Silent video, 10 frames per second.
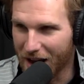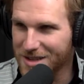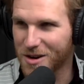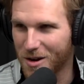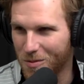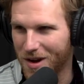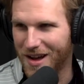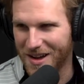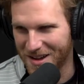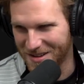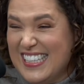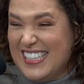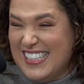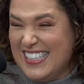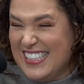Excuse you,
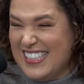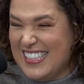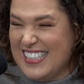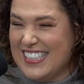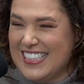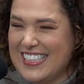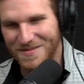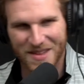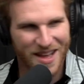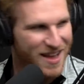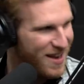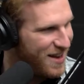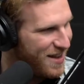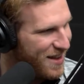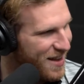I drink plenty of
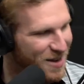water.